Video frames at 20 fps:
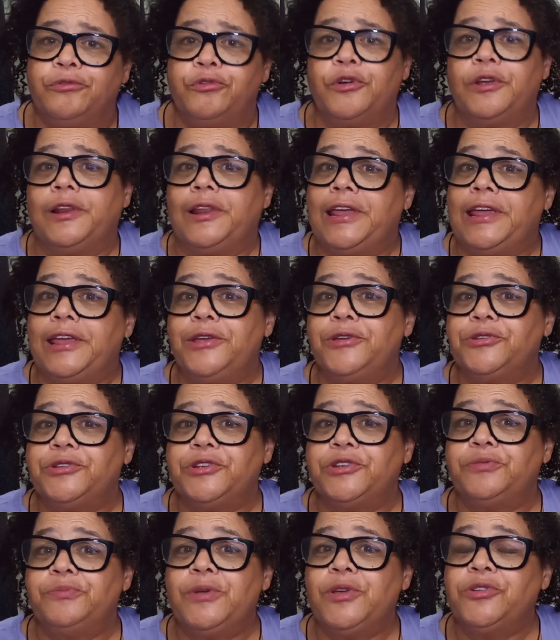freely use
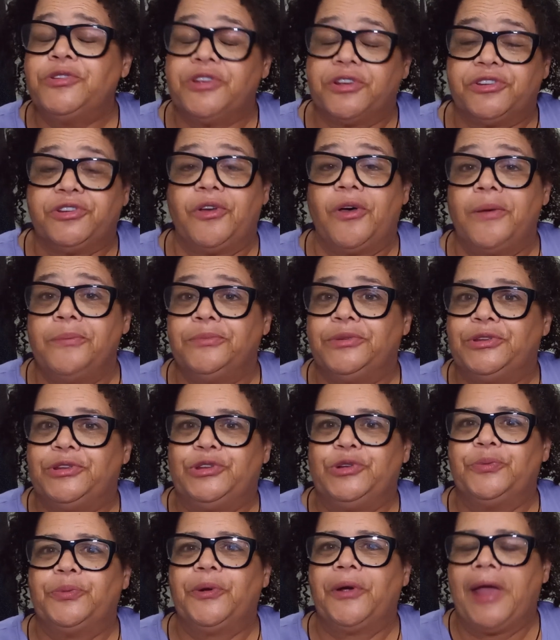his music, so I'm
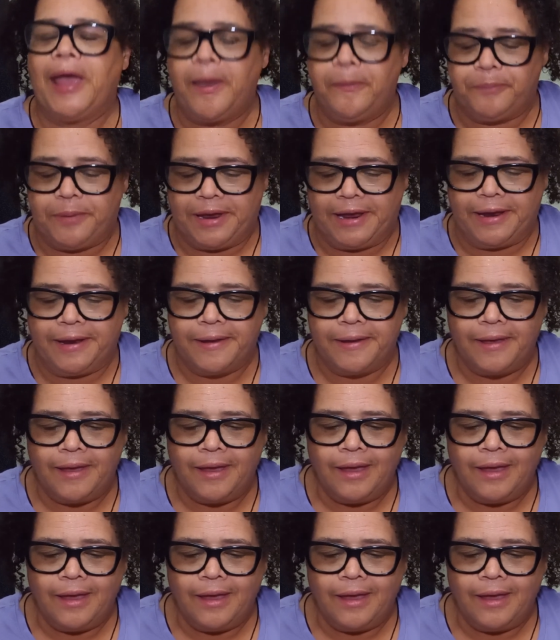super happy.